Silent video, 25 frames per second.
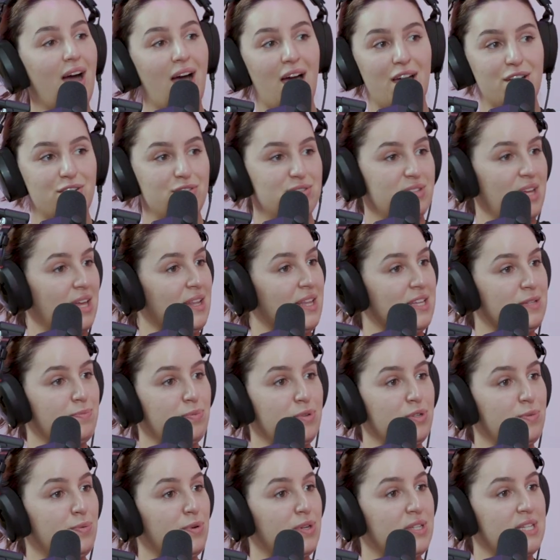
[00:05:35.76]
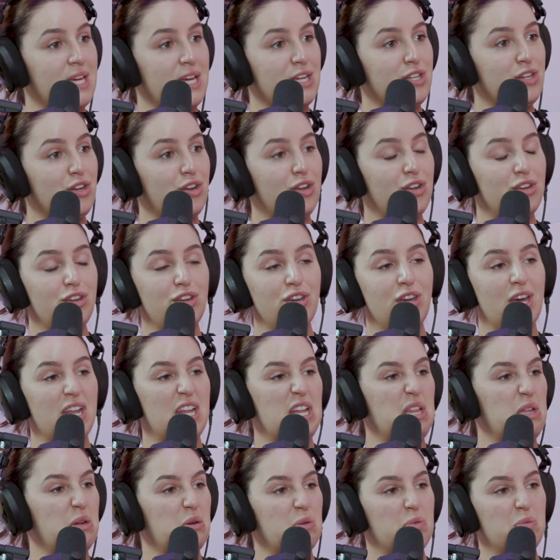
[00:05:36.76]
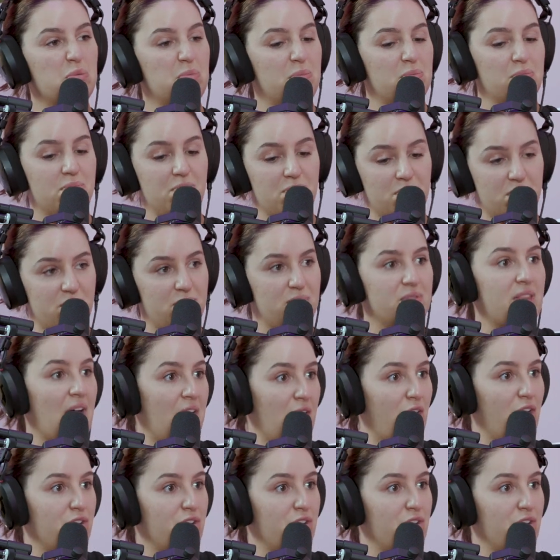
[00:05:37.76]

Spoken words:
I was like, let's just put a t-shirt on you and a little that